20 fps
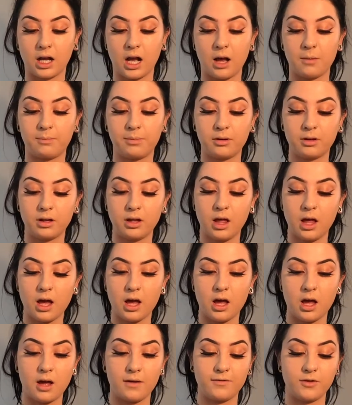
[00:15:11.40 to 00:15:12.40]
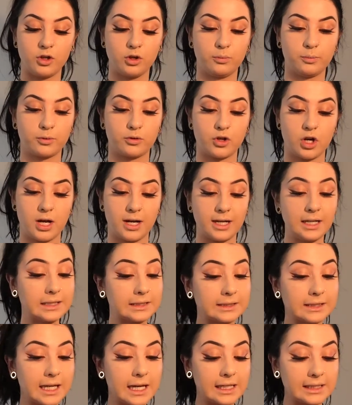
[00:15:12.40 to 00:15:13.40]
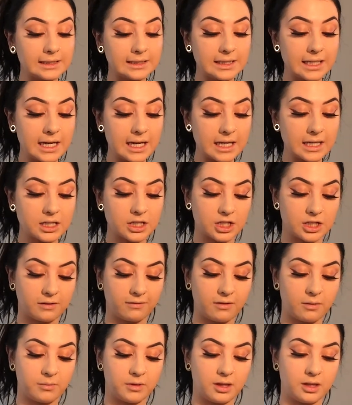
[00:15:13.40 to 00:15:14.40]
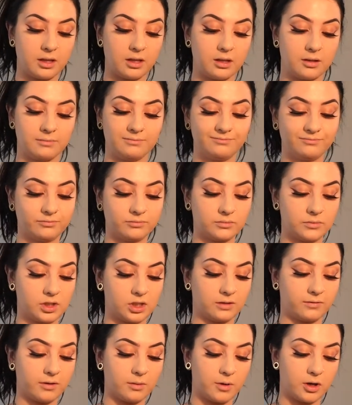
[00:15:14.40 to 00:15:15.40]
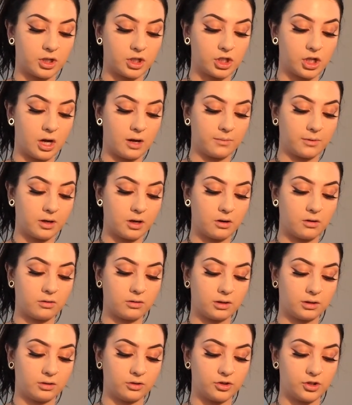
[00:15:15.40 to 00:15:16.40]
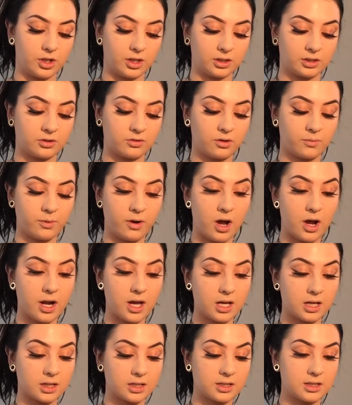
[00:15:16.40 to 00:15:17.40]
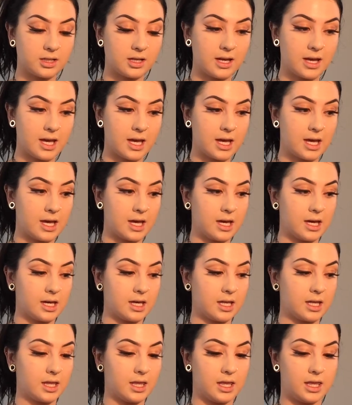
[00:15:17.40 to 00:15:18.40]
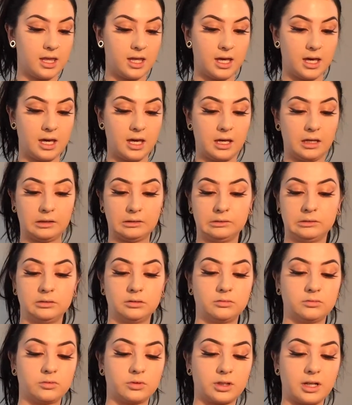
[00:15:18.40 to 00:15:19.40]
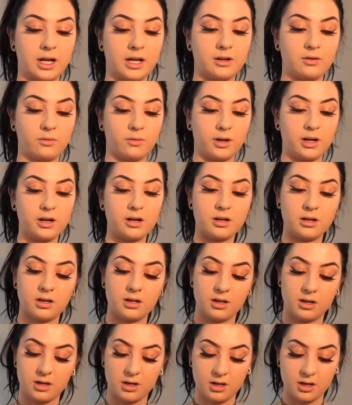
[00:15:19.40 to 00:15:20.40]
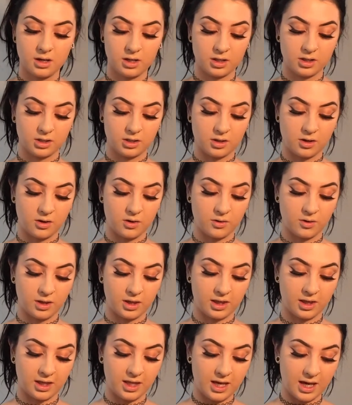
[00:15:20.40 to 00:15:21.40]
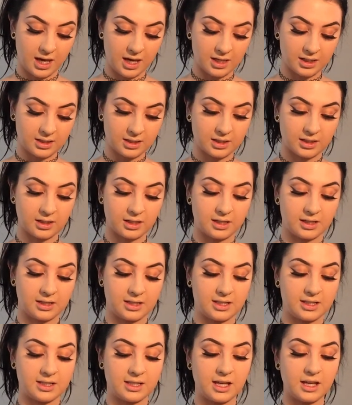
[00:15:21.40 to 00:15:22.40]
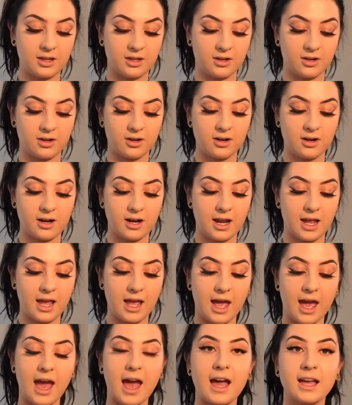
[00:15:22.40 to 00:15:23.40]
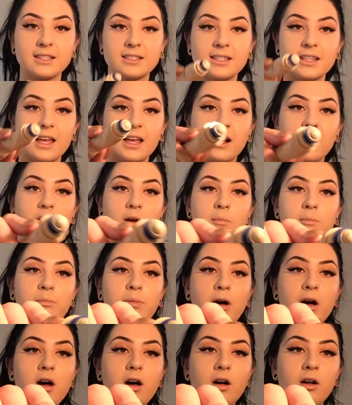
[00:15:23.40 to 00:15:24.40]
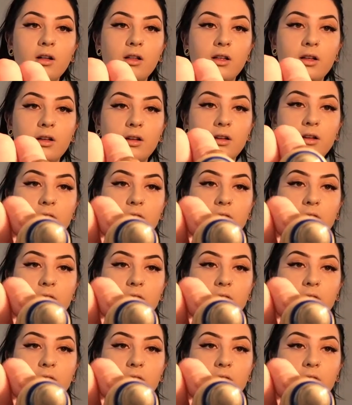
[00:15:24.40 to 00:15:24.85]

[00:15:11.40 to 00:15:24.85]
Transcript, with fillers: couple of new products last night just from the just from our Shopko, our little drugstore products that kind of weird. So this concealer, it has like a ball.